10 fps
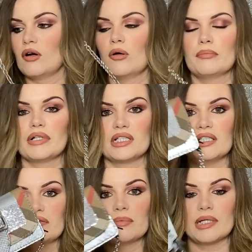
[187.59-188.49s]

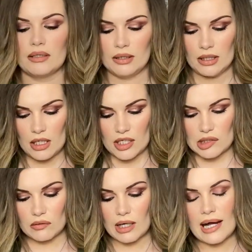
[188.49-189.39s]
Unbelievable.
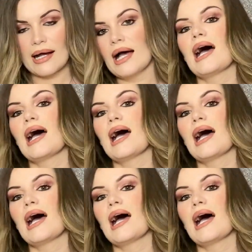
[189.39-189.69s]
So I